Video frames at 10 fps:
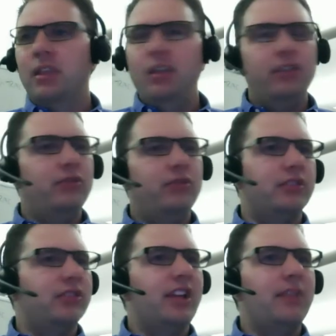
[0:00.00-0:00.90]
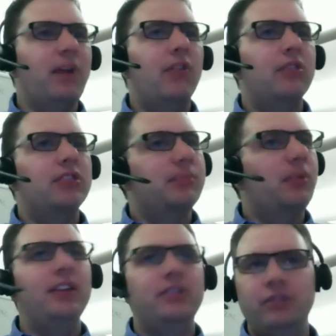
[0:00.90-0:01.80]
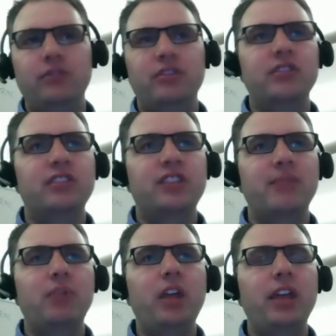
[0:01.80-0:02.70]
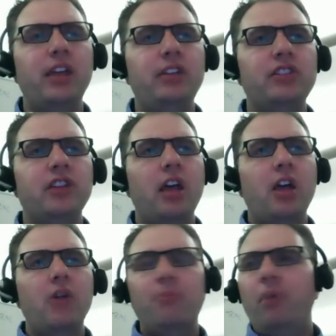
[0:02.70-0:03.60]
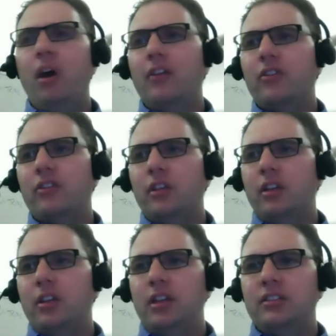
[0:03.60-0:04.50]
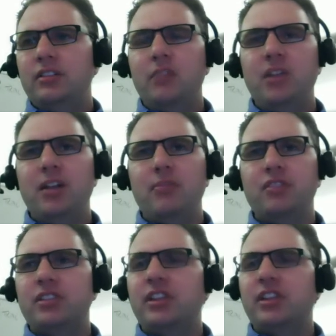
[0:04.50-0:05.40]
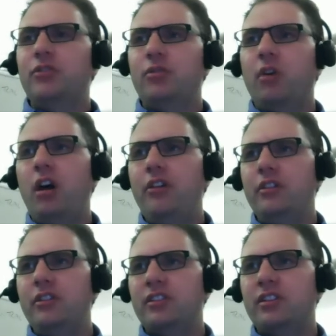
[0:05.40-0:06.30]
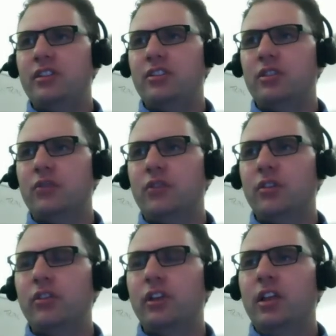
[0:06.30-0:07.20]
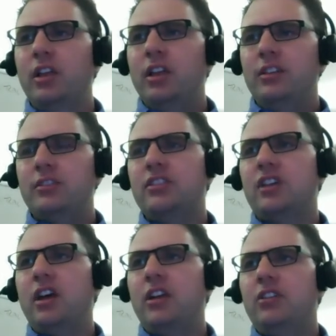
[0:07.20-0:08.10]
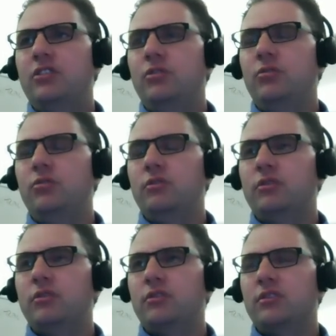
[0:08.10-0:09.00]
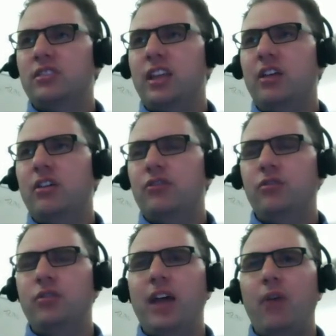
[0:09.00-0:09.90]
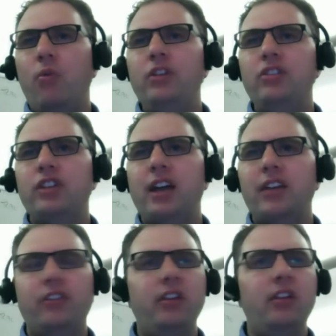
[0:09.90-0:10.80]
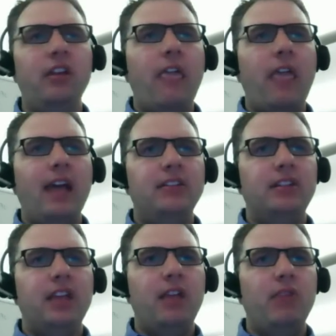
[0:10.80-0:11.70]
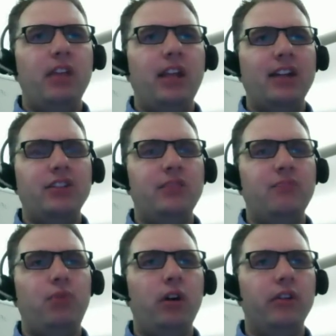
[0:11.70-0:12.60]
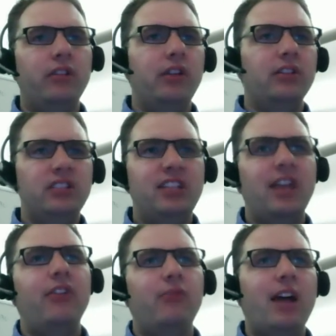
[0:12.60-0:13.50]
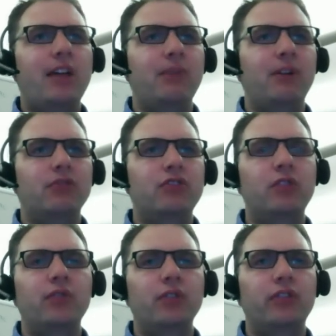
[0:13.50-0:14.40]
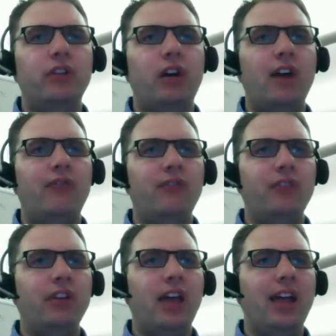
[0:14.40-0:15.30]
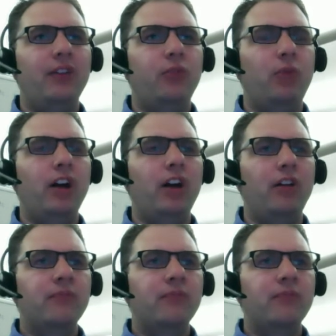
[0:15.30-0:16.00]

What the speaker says: It uses the same power supplies, it uses the same blades, but instead of being able to scale to 160 servers, it's designed to scale to that one chassis, and today we can actually put 7 rack mount servers off of it as well